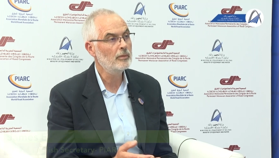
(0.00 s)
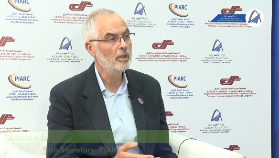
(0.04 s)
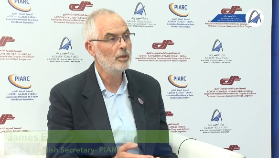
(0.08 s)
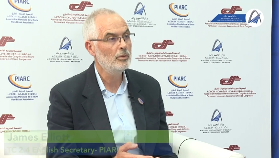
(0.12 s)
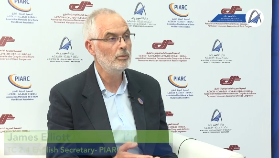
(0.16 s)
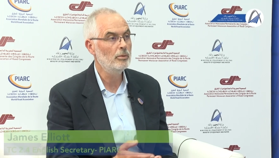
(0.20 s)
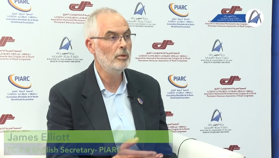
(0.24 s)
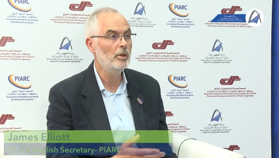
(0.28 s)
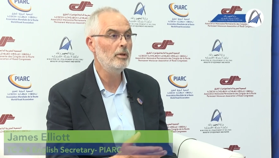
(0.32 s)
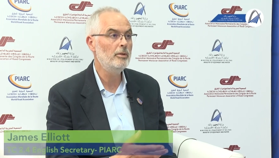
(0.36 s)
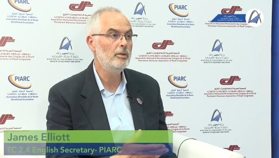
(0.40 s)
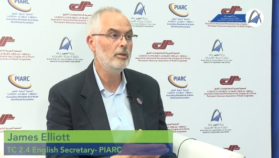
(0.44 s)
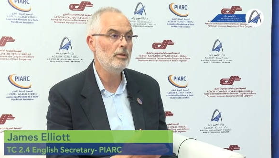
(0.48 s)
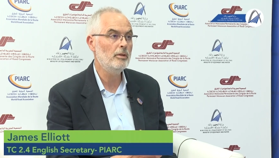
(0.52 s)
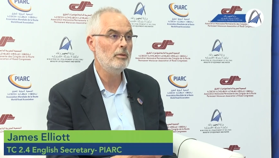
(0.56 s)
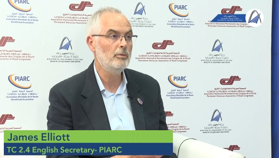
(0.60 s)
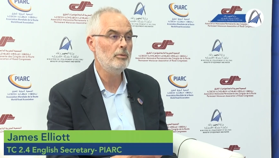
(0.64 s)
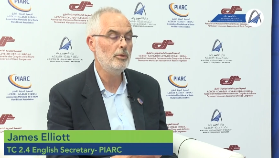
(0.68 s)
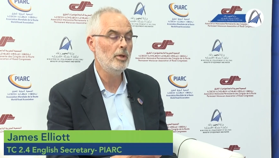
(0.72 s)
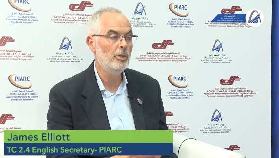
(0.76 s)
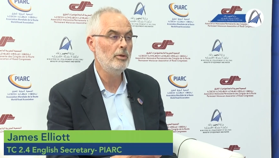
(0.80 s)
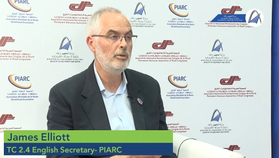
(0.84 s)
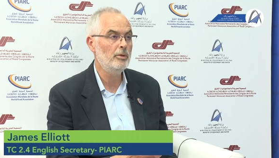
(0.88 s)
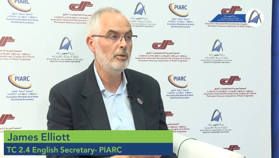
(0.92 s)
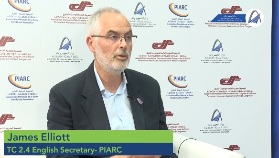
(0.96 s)

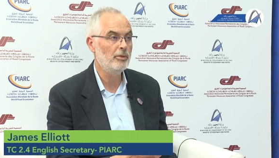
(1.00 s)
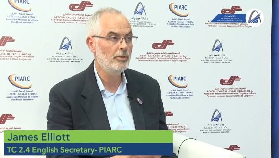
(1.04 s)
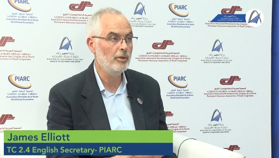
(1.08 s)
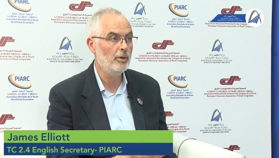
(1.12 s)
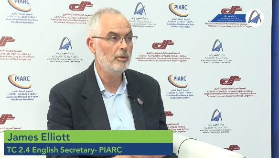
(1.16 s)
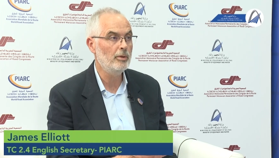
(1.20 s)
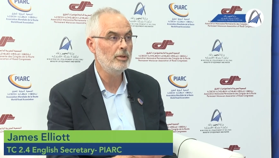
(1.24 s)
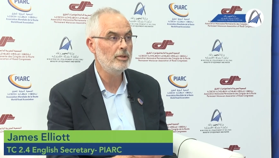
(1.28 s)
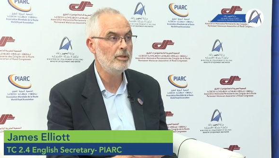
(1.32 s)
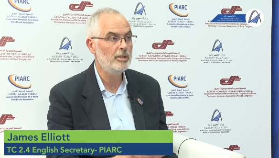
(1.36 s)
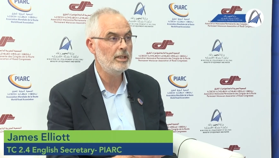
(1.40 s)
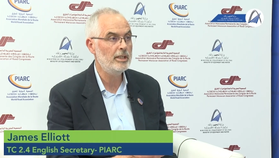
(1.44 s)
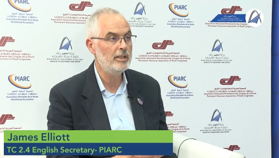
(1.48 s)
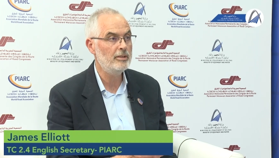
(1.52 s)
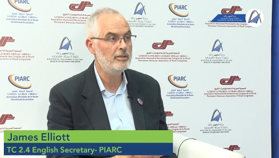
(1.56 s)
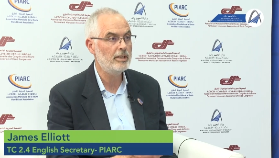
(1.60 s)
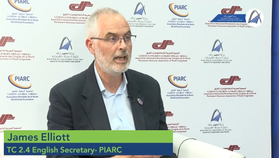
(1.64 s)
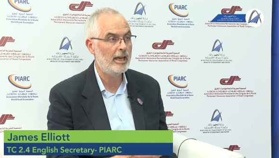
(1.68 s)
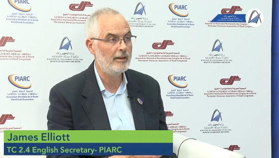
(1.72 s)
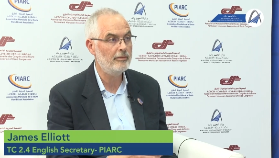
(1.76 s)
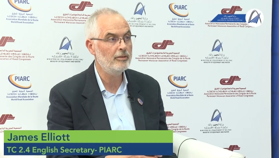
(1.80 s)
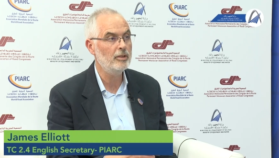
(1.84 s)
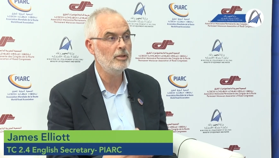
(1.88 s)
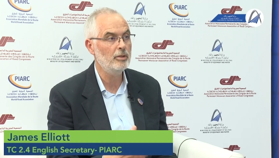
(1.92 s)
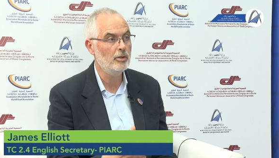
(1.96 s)
road authorities
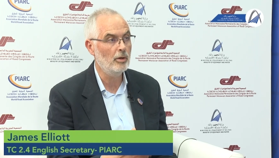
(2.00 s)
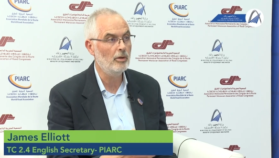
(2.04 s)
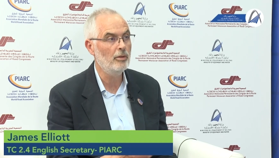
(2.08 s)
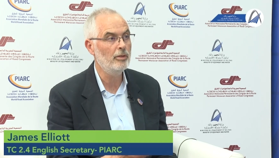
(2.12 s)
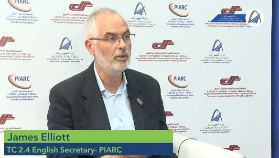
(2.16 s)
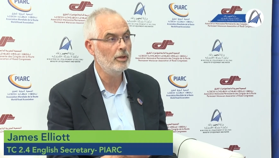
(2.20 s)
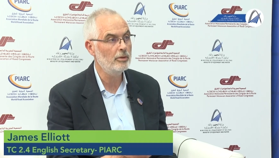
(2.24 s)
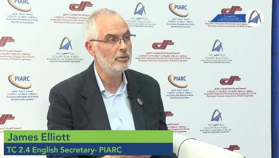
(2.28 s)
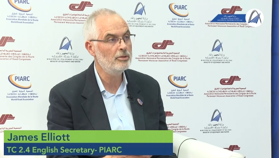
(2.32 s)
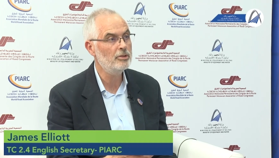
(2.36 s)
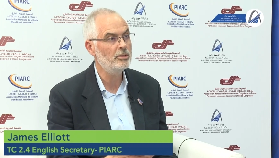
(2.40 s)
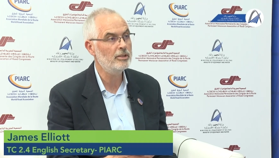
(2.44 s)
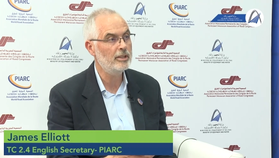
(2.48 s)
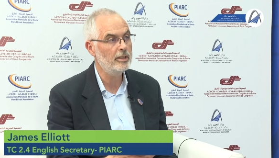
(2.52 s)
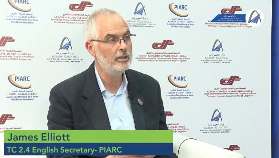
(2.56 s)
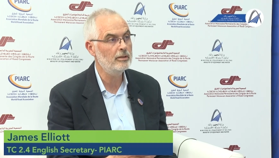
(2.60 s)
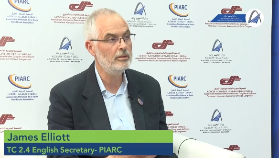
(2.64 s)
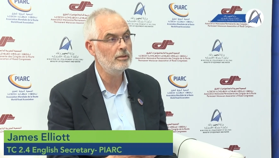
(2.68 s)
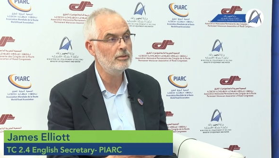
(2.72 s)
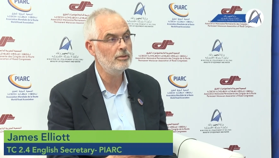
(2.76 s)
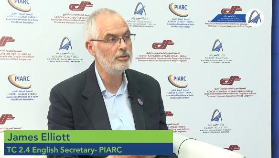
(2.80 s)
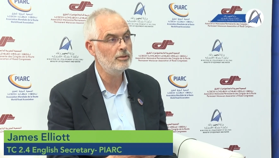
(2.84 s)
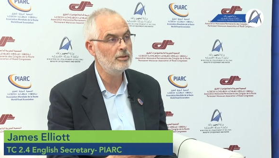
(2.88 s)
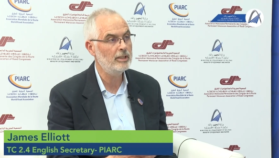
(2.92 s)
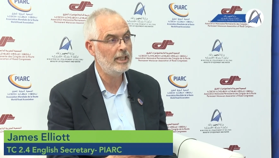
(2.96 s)
haven't got those
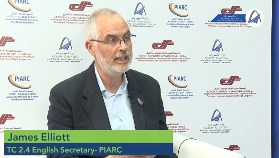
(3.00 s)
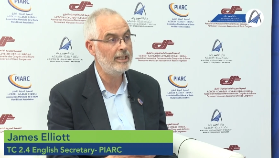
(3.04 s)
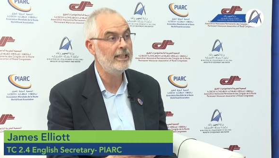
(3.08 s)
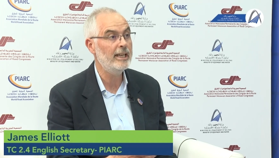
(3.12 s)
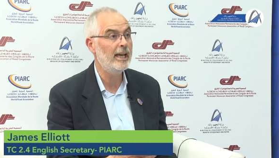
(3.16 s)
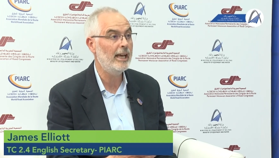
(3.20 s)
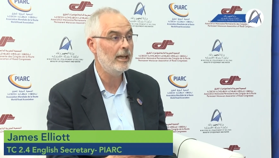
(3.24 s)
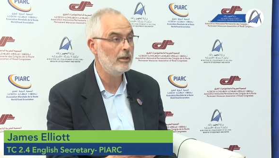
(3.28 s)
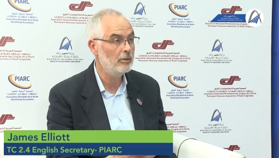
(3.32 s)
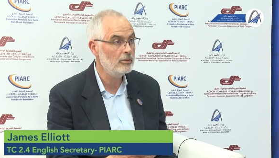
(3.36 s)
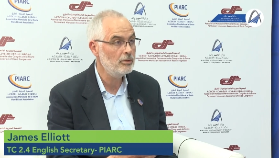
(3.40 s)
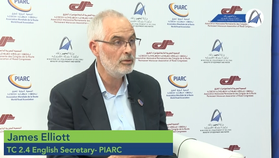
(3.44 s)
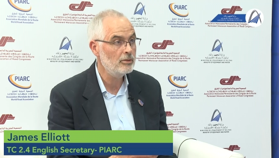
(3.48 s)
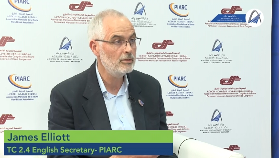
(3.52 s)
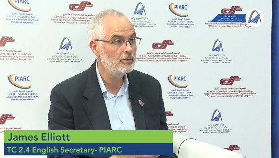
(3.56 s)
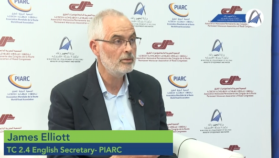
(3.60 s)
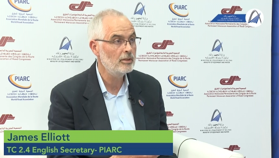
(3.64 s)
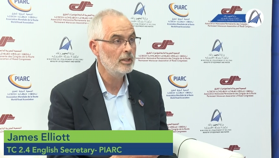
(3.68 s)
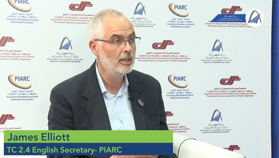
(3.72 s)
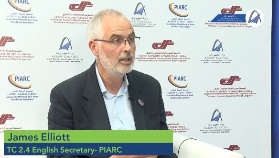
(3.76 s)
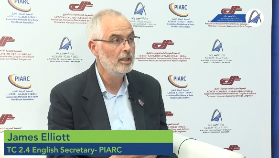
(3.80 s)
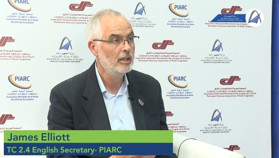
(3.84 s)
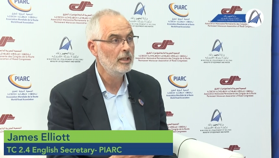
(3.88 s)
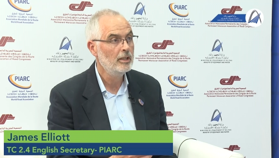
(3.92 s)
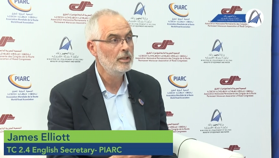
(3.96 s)
skills in-house,
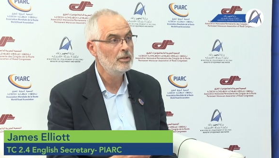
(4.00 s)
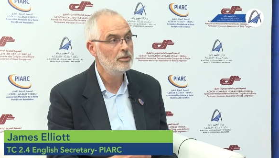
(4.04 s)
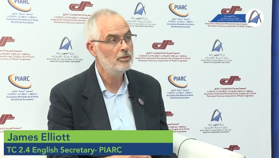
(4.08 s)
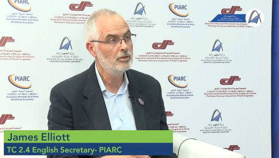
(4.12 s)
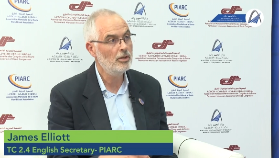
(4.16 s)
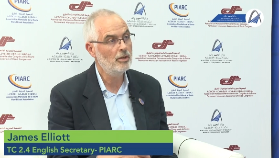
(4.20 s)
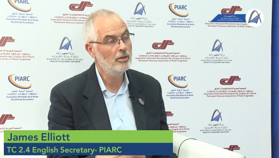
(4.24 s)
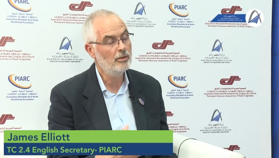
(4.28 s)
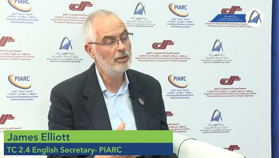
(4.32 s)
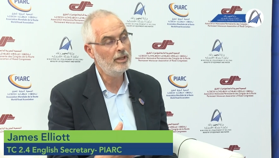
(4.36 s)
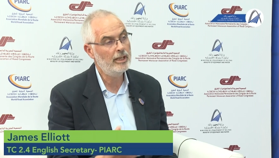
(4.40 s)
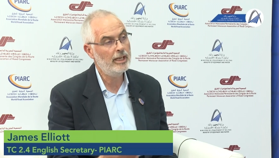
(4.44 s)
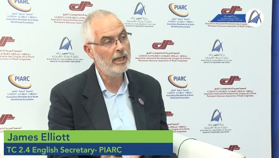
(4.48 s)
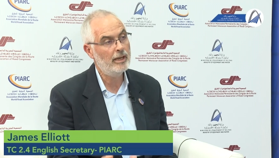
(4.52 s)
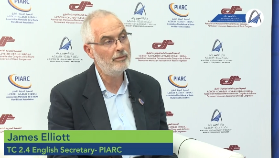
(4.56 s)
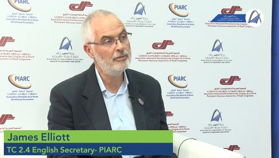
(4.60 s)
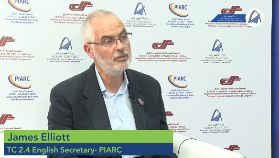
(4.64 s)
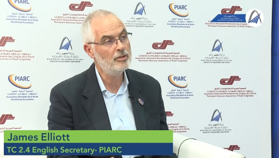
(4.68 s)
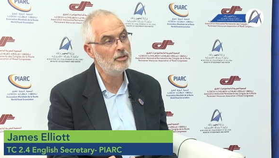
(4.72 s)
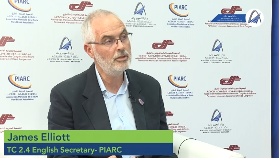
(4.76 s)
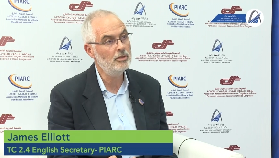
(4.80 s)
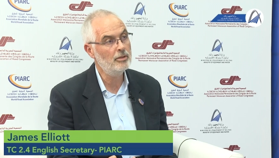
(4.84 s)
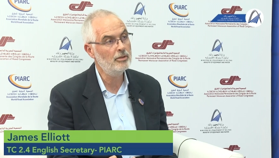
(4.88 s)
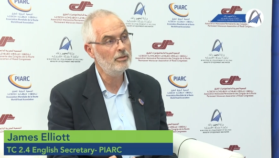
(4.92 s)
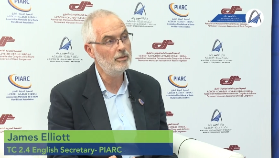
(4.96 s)
so they have
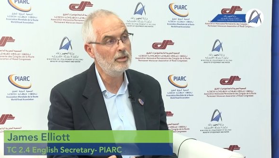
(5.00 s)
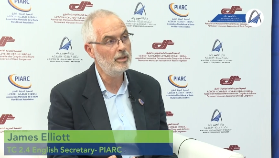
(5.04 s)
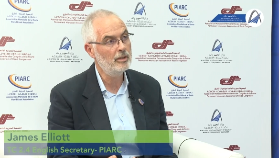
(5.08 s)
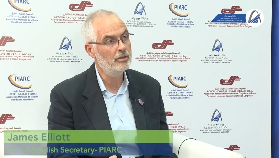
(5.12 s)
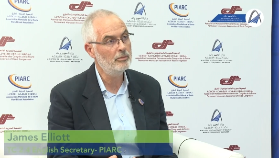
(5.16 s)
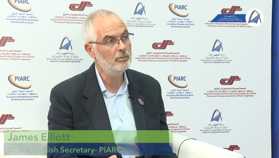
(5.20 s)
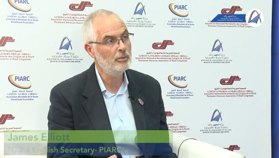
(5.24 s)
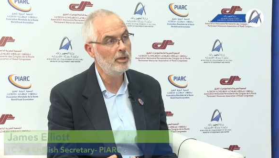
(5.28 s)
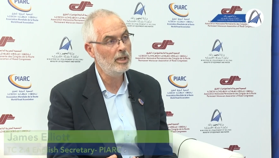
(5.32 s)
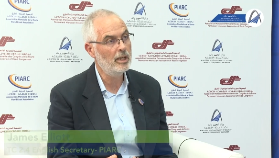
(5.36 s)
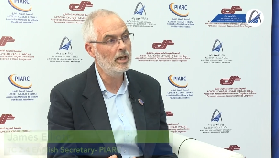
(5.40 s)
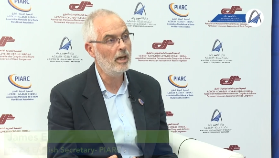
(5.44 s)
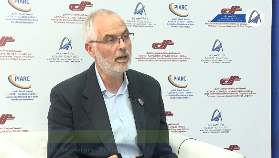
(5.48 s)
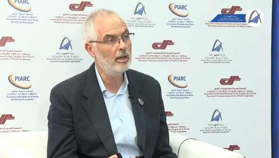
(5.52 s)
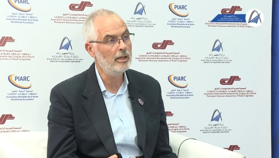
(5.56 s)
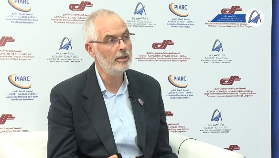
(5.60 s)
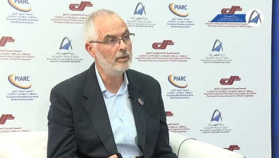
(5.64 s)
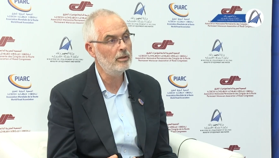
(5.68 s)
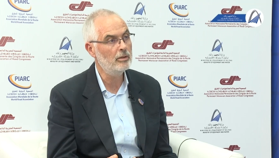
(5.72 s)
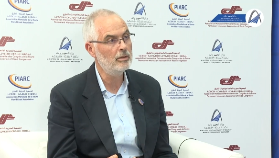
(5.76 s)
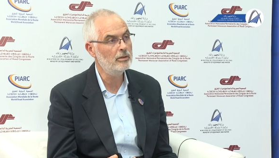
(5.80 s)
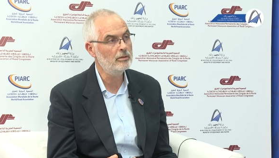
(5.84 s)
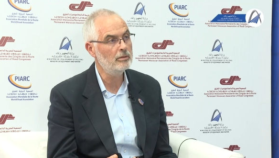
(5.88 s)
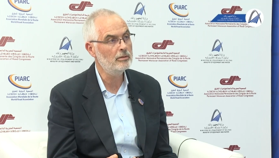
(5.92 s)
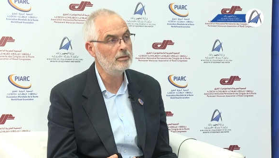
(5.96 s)
to rely
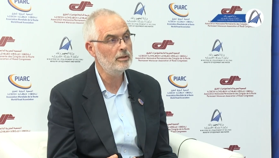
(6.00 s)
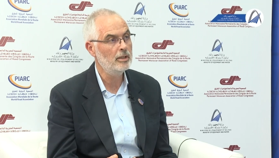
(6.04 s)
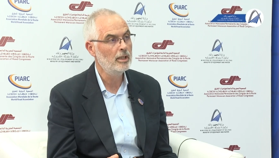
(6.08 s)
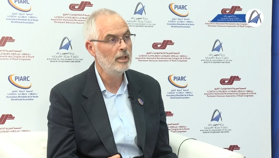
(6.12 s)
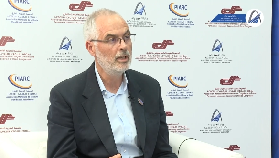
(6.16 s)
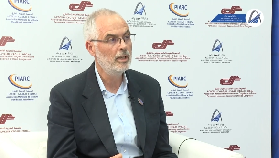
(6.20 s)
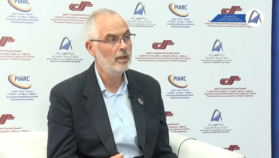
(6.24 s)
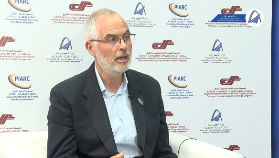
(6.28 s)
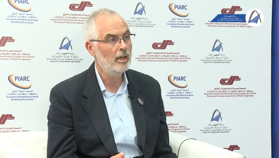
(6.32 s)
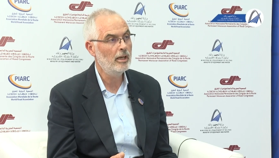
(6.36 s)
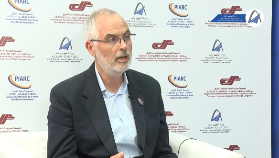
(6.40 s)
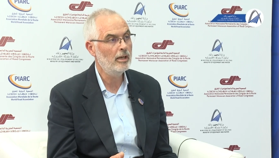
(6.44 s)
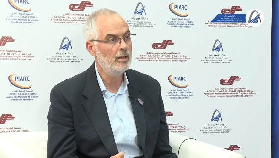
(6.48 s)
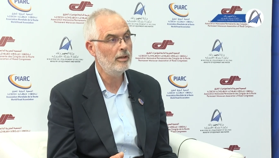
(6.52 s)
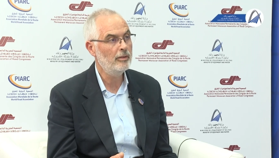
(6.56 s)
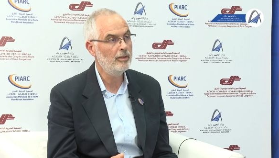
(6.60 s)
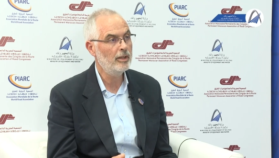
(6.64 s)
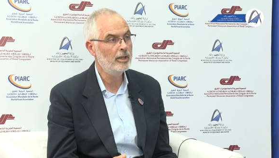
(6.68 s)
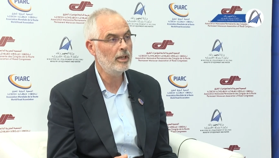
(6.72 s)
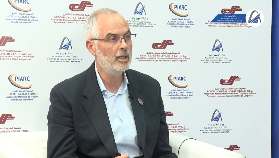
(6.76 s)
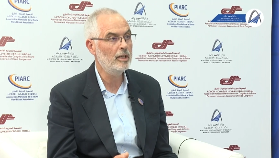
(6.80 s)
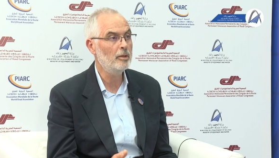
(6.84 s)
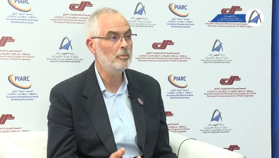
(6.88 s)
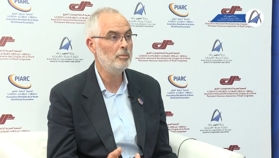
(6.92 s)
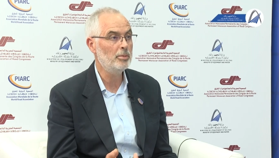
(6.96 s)
on the
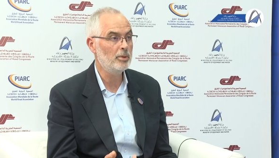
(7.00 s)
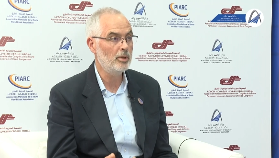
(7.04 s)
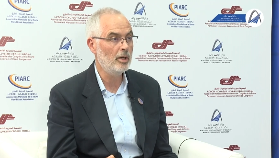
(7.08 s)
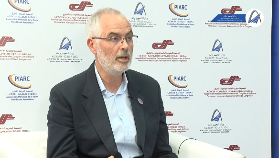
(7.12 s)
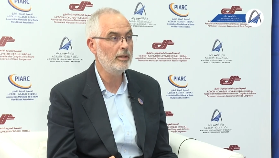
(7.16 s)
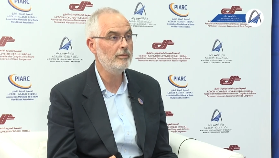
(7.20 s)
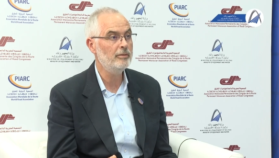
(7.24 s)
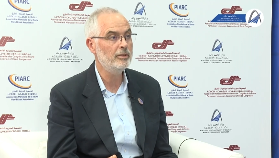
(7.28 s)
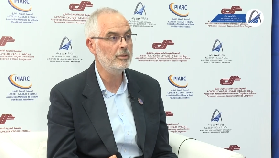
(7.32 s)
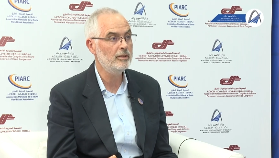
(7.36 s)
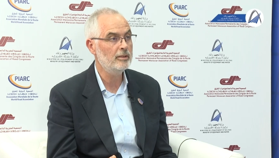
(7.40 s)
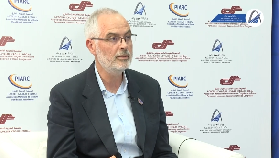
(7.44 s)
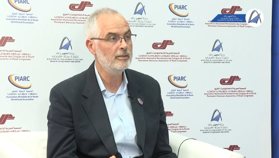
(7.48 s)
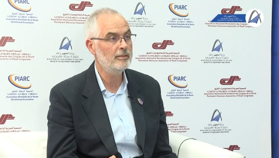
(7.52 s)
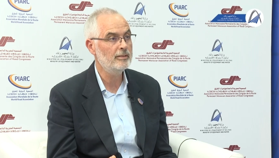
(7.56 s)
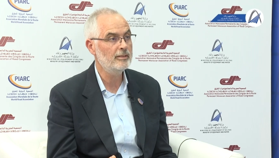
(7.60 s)
kind of private